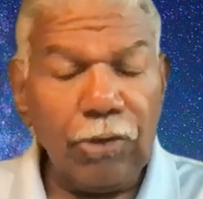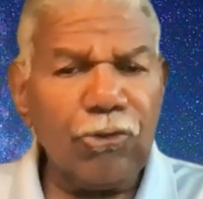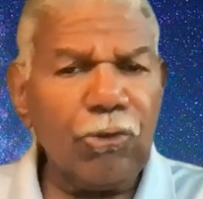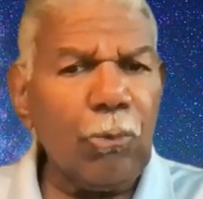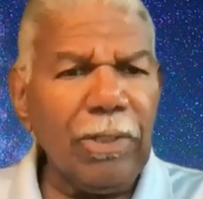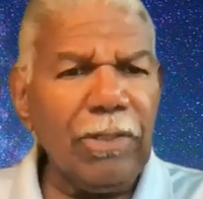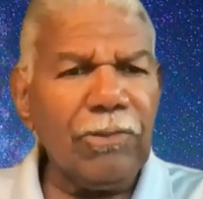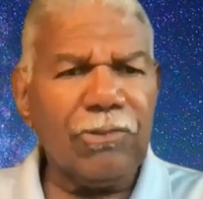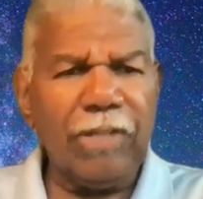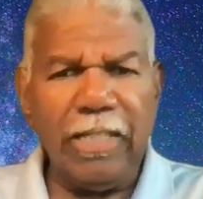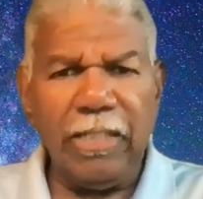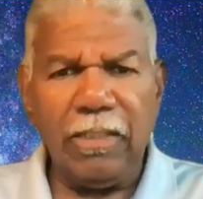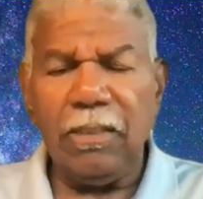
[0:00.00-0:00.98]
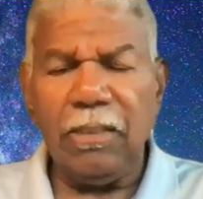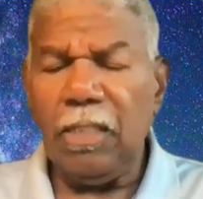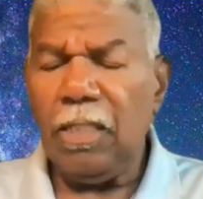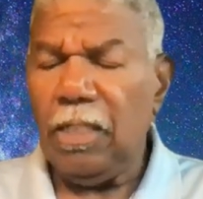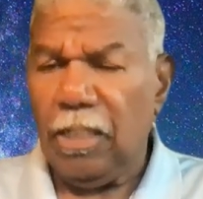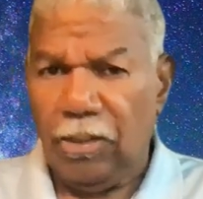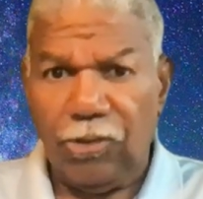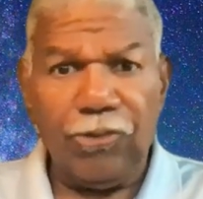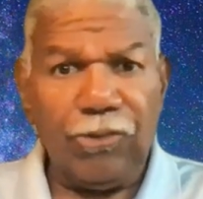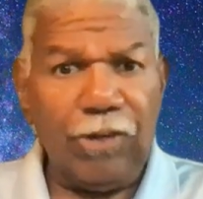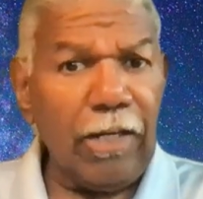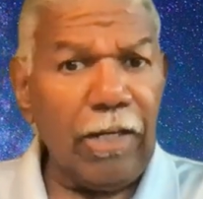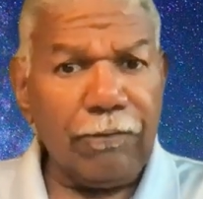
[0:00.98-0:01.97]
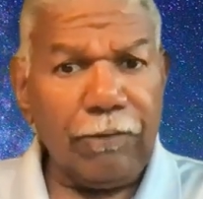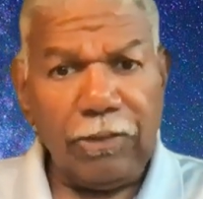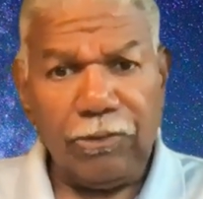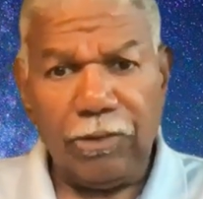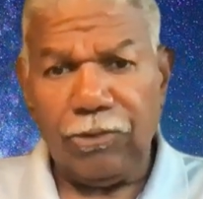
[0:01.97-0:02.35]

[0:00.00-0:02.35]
So, what does Satan design for us?